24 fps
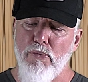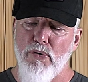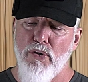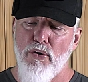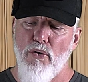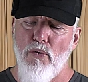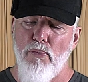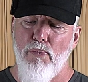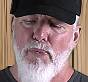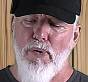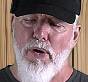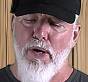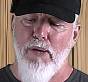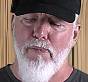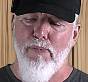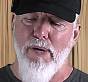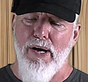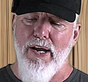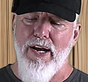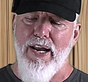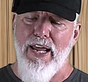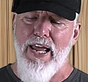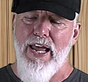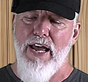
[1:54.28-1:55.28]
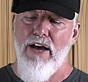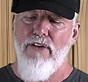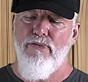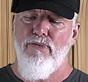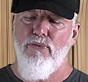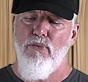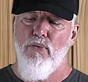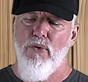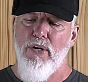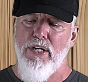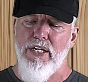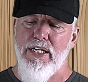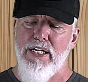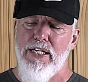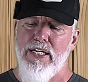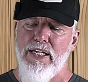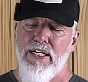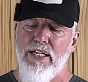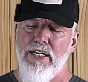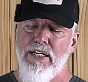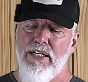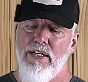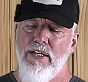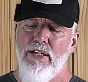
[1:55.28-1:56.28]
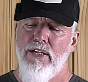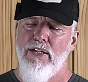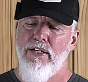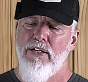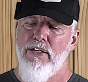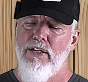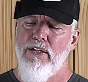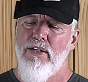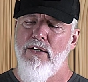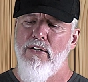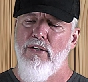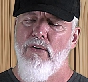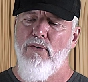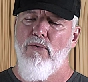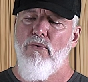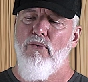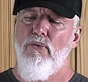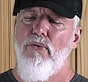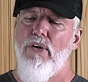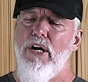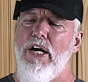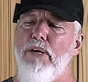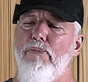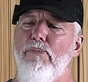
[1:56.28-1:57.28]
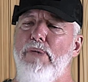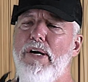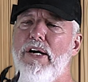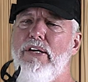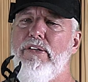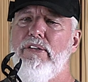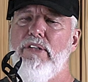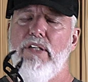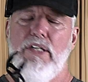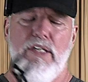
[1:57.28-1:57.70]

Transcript: I'm going to go probably about halfway, right about